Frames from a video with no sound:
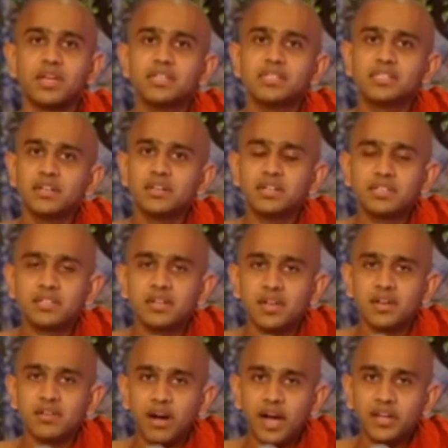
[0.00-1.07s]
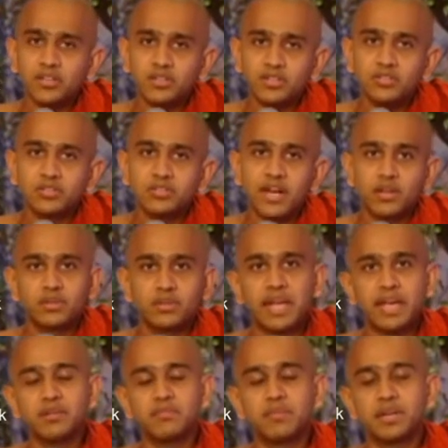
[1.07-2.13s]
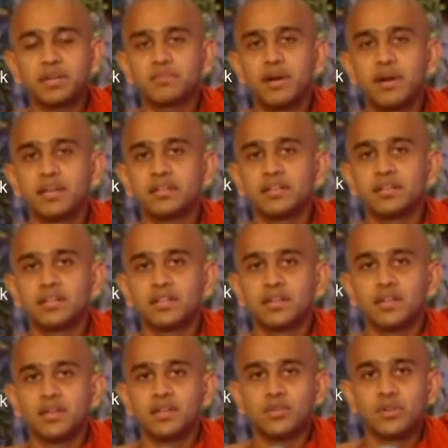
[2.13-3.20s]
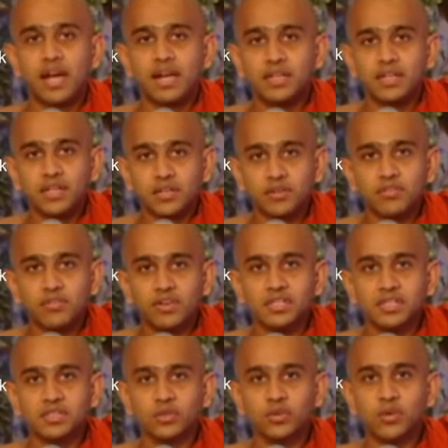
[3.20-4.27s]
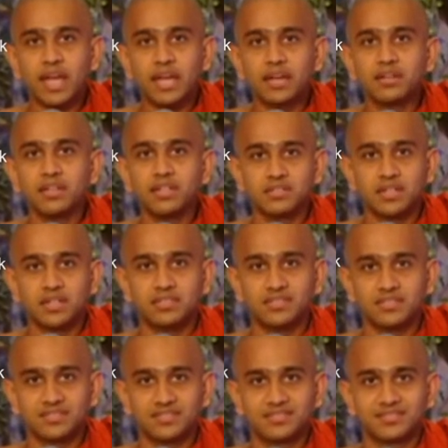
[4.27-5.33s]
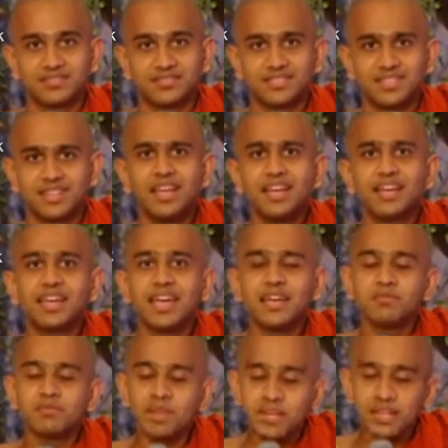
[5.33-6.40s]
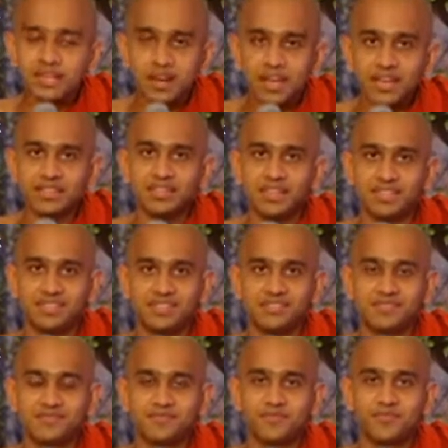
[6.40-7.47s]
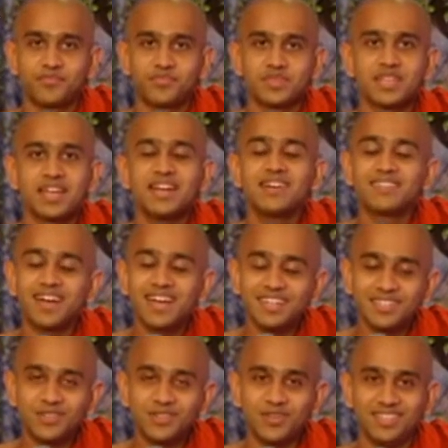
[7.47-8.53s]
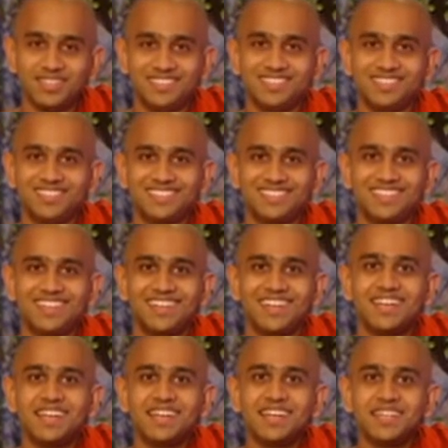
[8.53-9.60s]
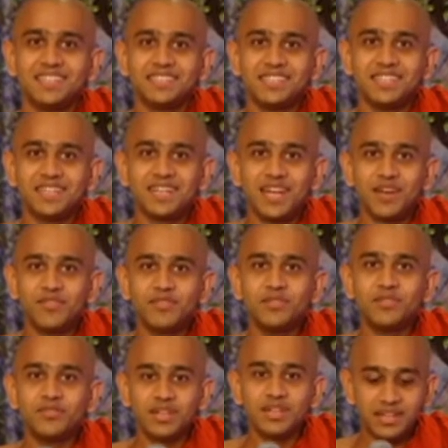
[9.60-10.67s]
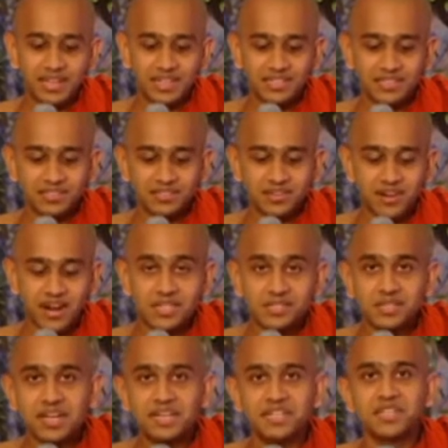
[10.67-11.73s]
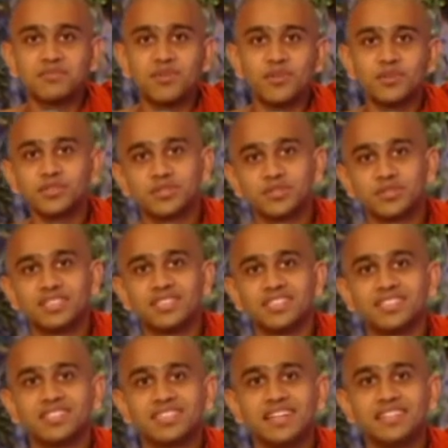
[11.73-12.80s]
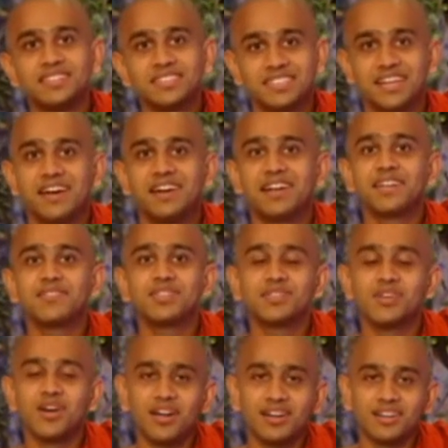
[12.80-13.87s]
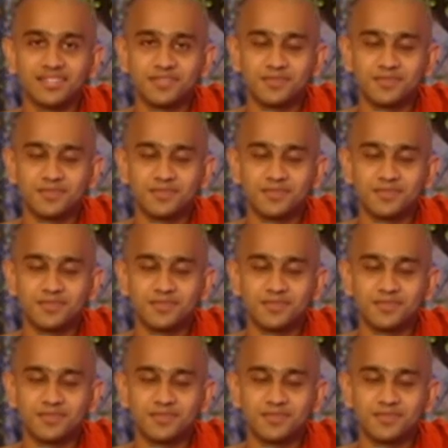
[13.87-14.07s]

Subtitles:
Children, why not you try to gain a merit by uniting your friends who are angry at each other? Gain merit like that and write to us. Then I will feel like translating more suttas and sharing with you all.